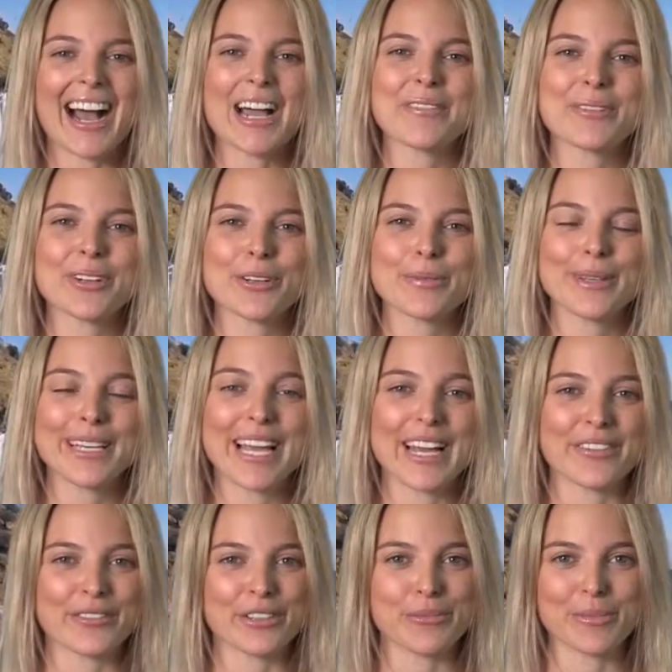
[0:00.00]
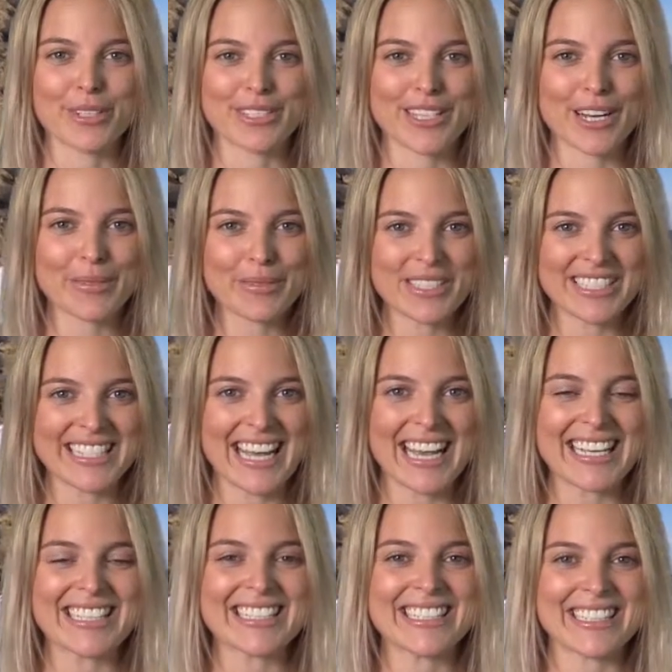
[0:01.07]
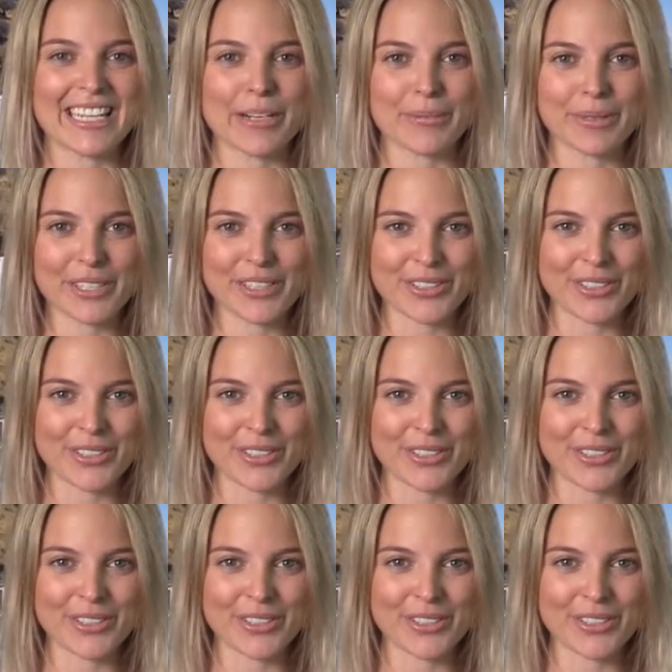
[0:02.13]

I'm Ruby, and for the most up to date celebrity